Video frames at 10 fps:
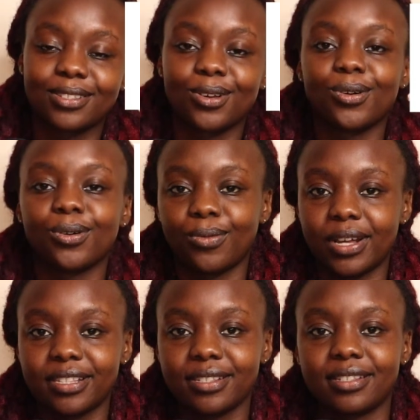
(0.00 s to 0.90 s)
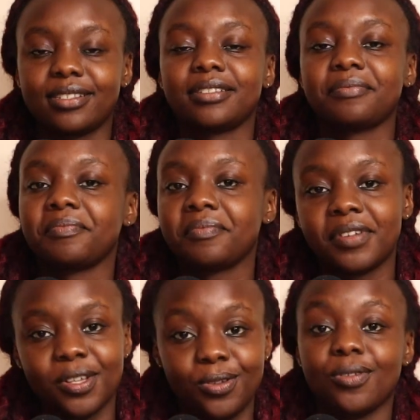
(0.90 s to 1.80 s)
So once
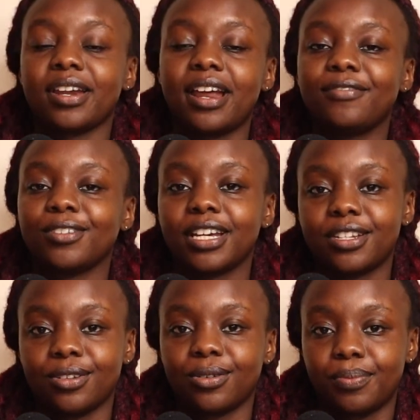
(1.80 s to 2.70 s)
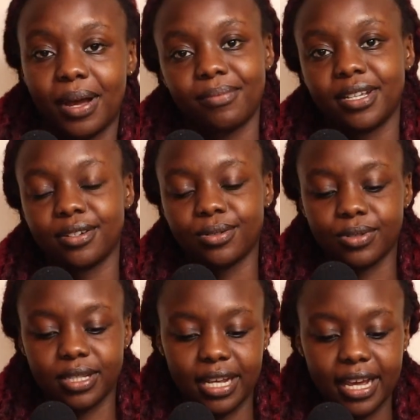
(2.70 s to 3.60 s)
you arrive, you get your permit to
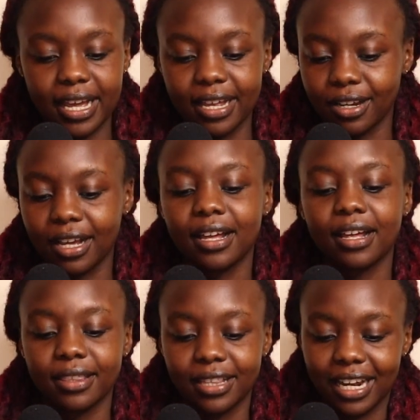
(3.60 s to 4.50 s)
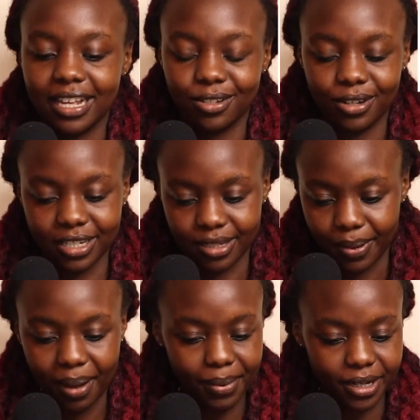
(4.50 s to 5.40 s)
stay. And the last one is Papua